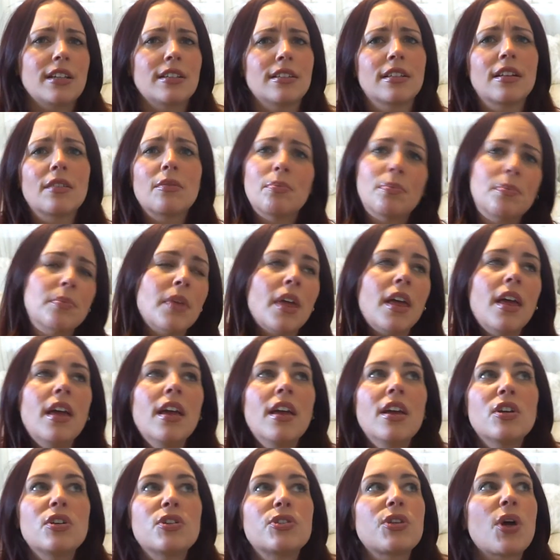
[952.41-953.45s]
And
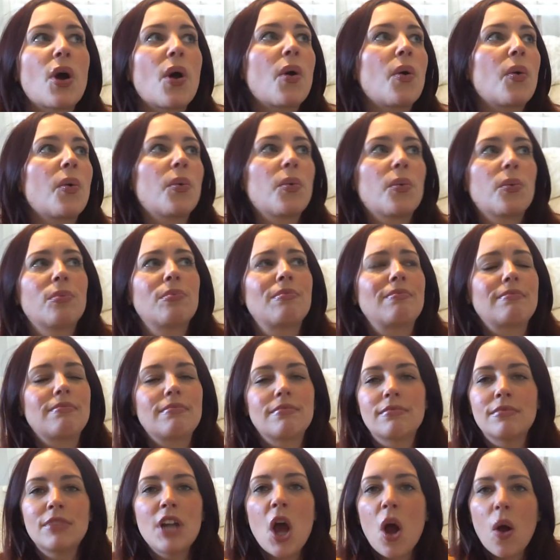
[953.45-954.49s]
so
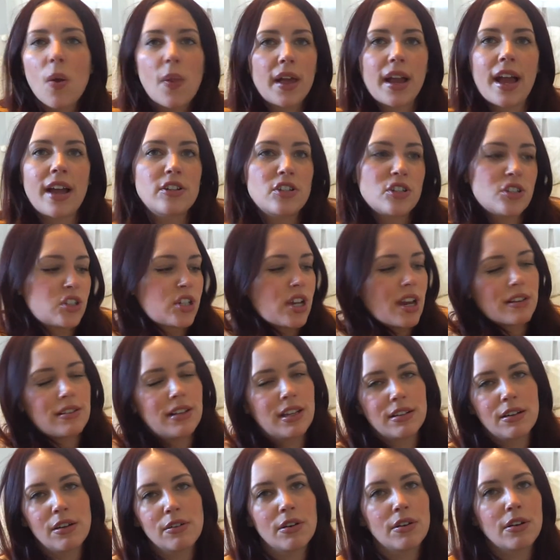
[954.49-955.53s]
no, like I just checked
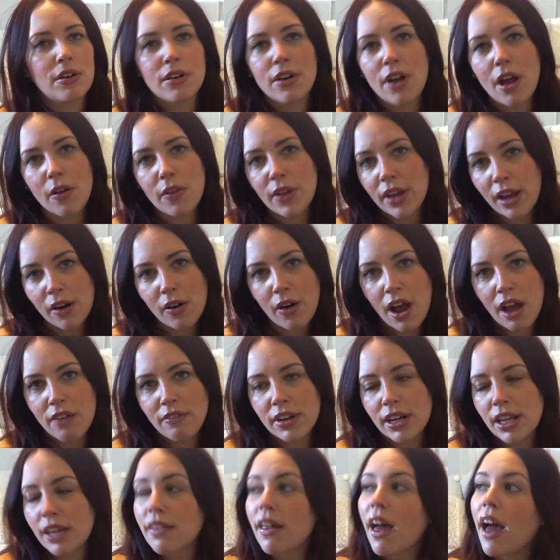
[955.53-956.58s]
like, no, like I don't have
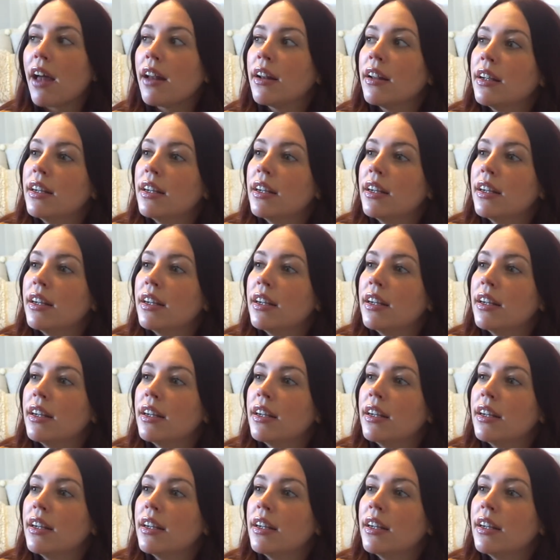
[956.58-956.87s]
any of that.